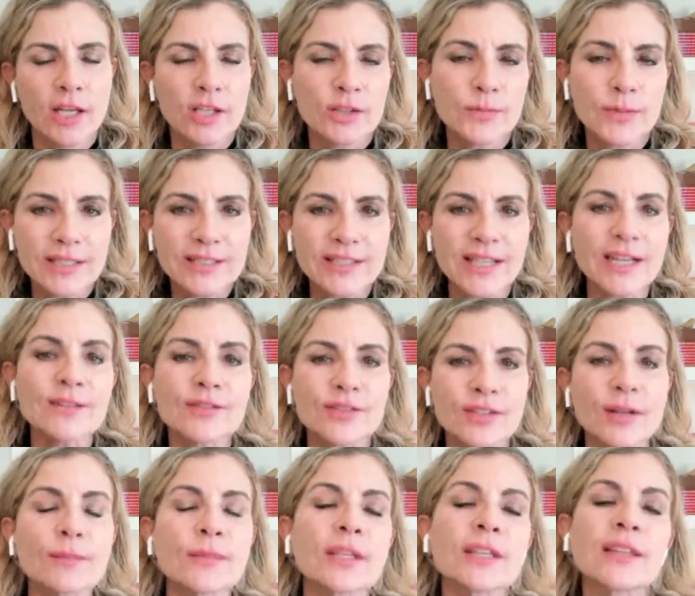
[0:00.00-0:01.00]
It's because I have
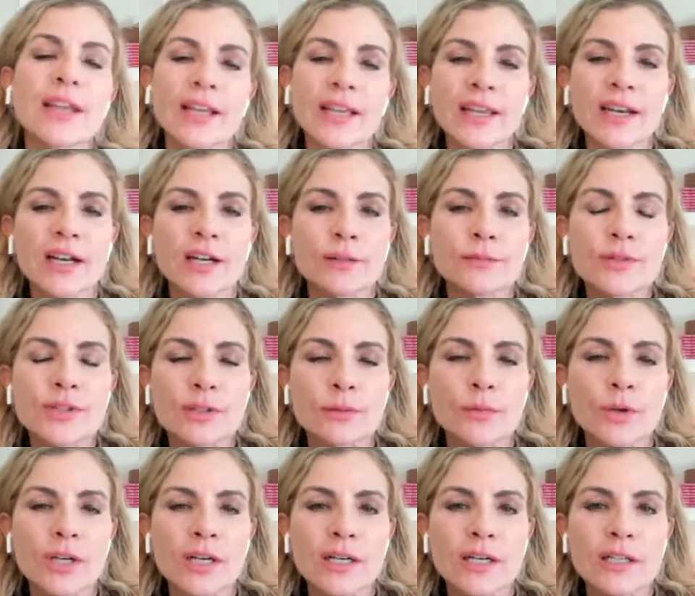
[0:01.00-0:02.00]
something that can help
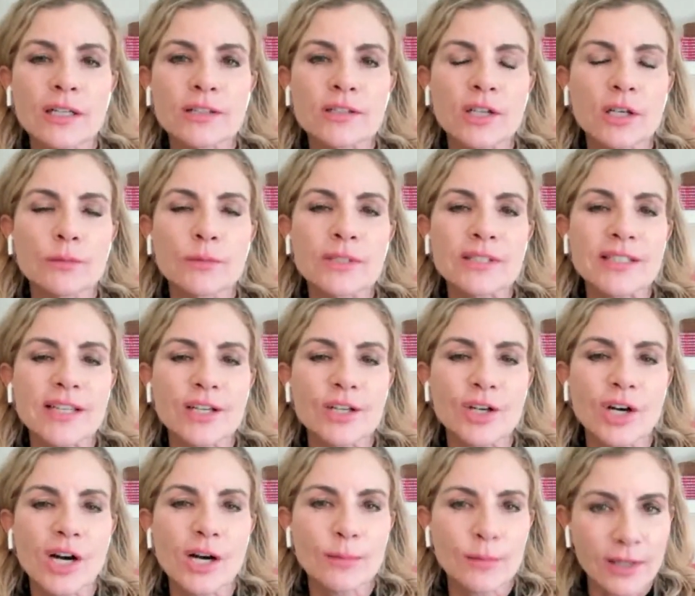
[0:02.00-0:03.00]
someone. And it's almost like
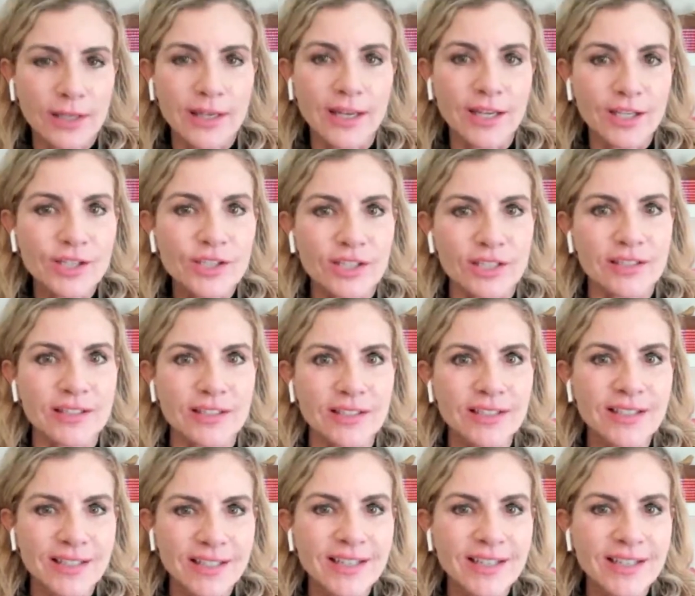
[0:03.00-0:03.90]
your obligation,